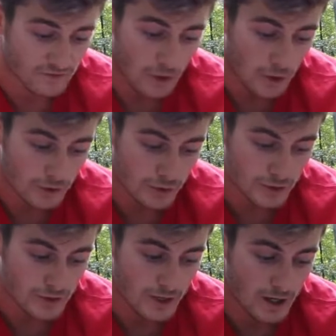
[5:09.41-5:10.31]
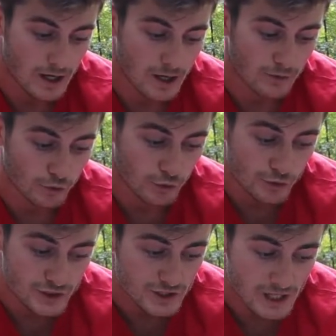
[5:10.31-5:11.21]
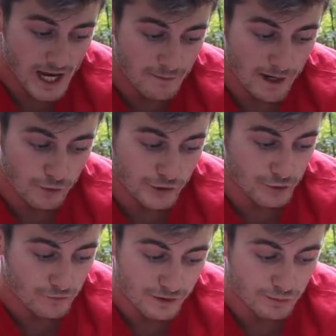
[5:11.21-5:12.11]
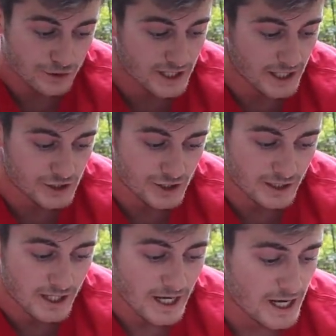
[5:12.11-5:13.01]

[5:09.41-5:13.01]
farther, um, it reduces line memory, UV protection,